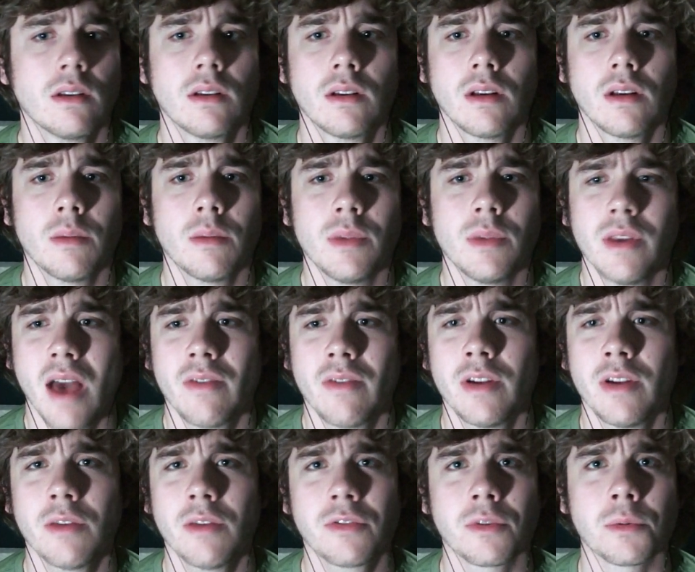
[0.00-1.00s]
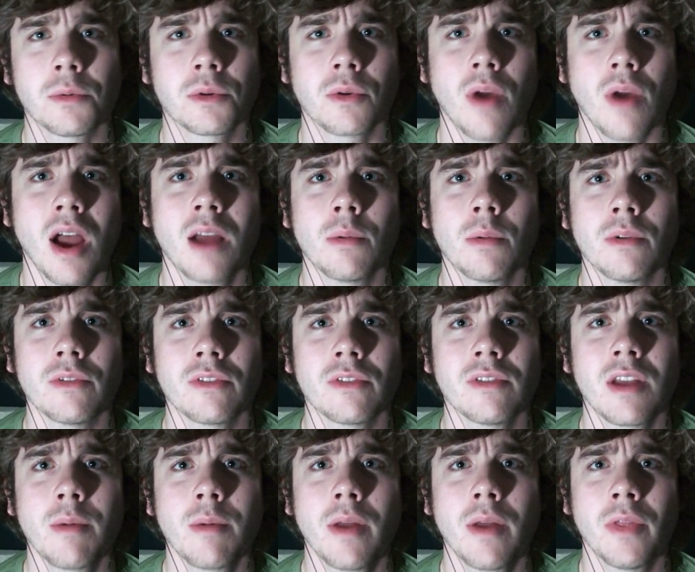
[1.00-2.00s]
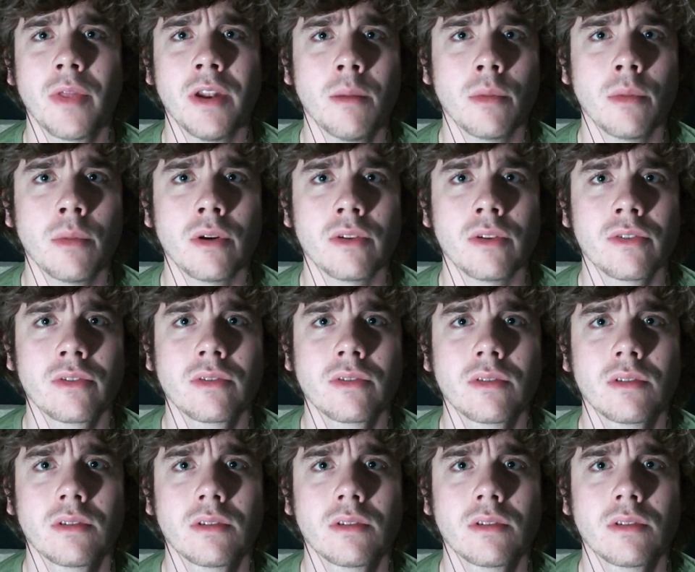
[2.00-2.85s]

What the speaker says: I mean, you have enough subscribers. It's not about the numbers.